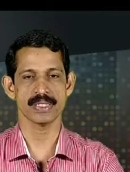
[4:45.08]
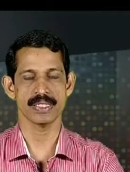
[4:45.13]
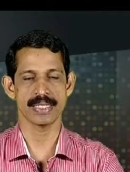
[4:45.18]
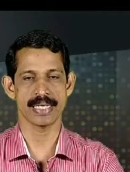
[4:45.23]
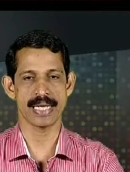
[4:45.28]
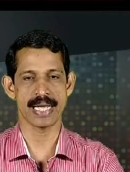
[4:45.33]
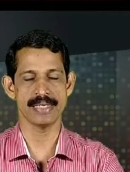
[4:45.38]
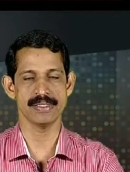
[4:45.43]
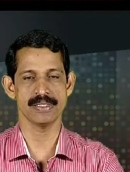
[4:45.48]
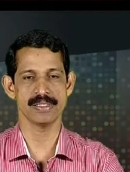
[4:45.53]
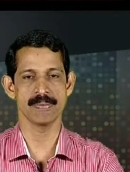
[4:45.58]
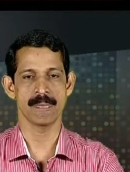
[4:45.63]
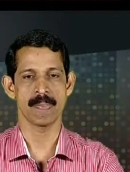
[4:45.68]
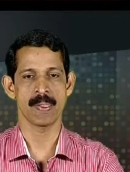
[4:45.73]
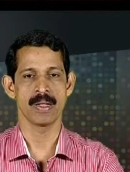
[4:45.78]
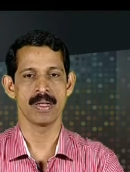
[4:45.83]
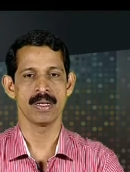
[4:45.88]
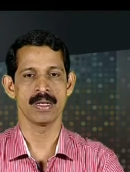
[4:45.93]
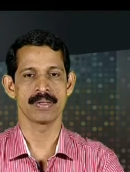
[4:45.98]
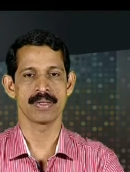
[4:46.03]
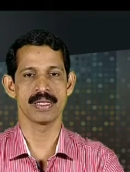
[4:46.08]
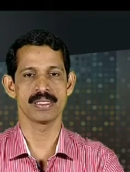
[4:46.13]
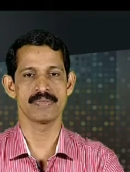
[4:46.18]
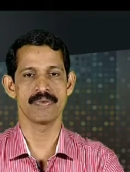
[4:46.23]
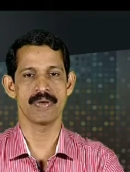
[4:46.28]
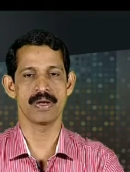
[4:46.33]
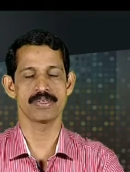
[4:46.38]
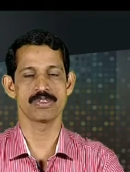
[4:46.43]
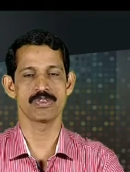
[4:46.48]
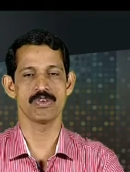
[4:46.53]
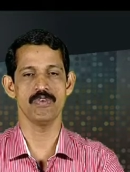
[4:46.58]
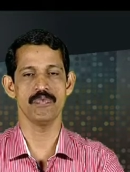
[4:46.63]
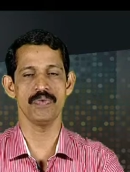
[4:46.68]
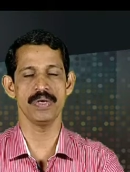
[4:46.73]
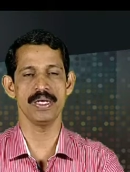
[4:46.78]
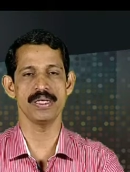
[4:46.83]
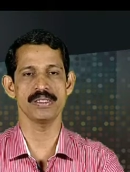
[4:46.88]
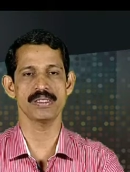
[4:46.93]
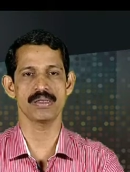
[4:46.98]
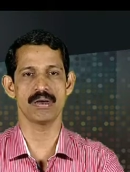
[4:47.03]
Hence, this
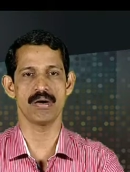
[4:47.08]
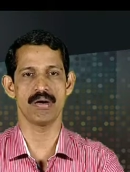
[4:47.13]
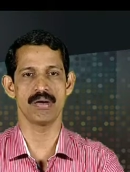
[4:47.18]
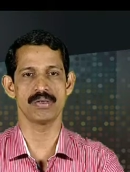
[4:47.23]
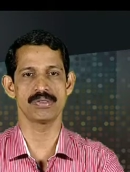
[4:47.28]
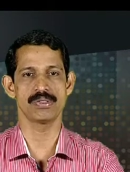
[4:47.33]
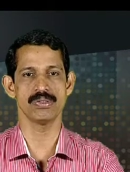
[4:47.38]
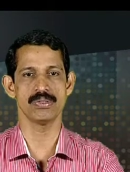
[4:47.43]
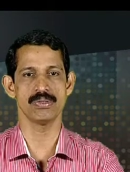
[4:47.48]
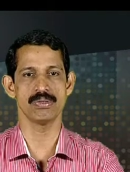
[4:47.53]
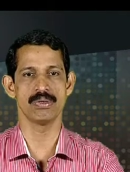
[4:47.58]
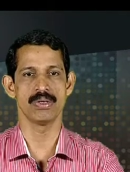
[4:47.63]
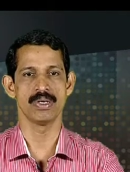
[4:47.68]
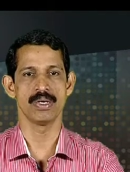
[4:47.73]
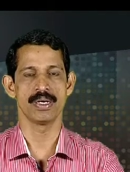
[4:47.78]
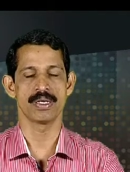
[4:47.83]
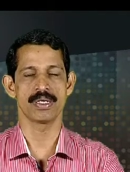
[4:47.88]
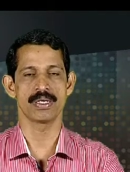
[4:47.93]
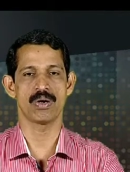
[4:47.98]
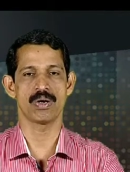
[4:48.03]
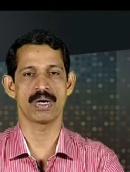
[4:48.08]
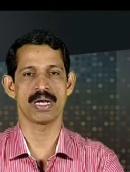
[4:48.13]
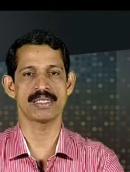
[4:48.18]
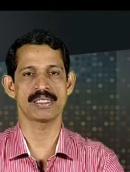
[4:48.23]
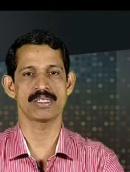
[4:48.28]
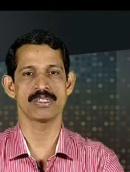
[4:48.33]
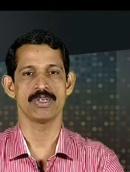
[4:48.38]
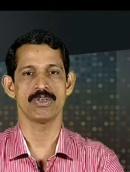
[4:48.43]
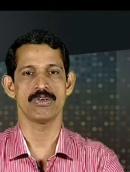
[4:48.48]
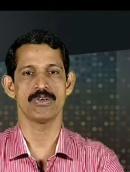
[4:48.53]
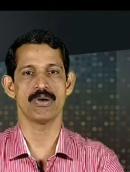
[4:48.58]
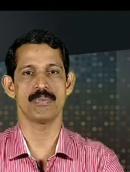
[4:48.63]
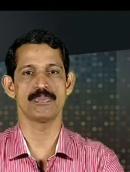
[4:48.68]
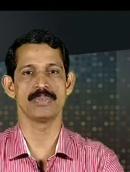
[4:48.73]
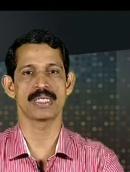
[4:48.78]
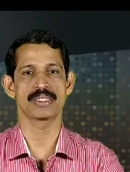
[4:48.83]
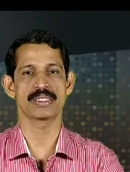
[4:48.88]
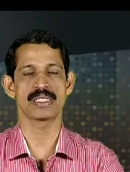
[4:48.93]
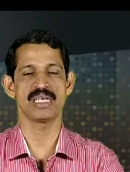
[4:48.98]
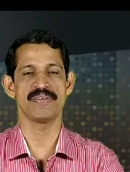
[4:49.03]
philosophy is also known as
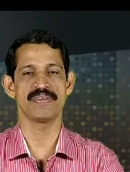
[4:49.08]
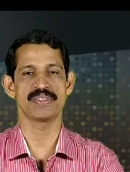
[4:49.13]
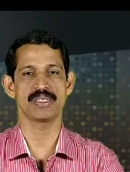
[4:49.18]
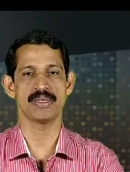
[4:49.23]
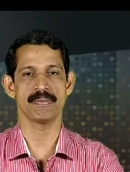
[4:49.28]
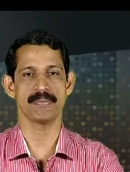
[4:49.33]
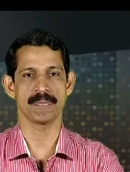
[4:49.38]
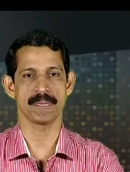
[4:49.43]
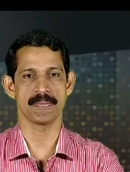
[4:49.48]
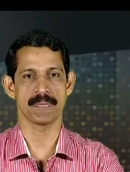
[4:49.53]
objectivism.